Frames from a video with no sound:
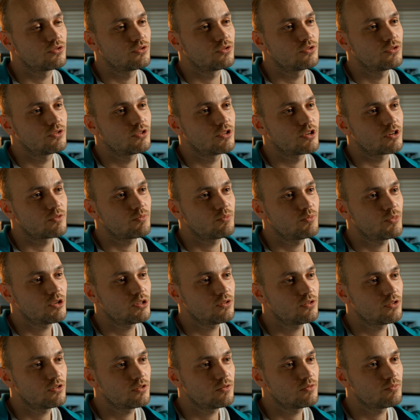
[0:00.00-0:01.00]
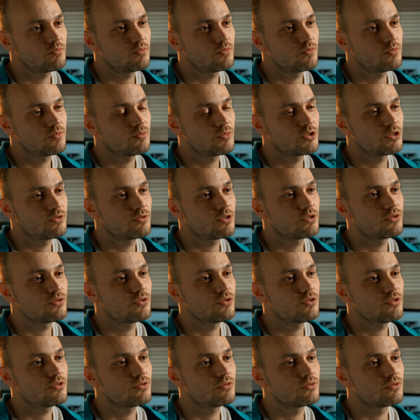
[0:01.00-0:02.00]
is the underwater torpedo
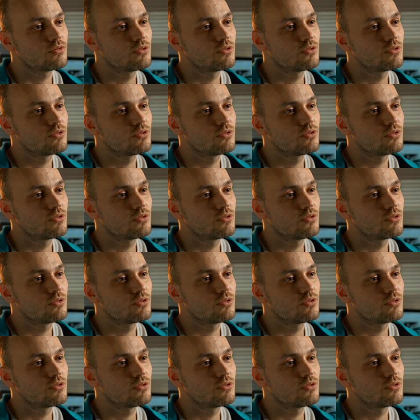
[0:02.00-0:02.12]
shot.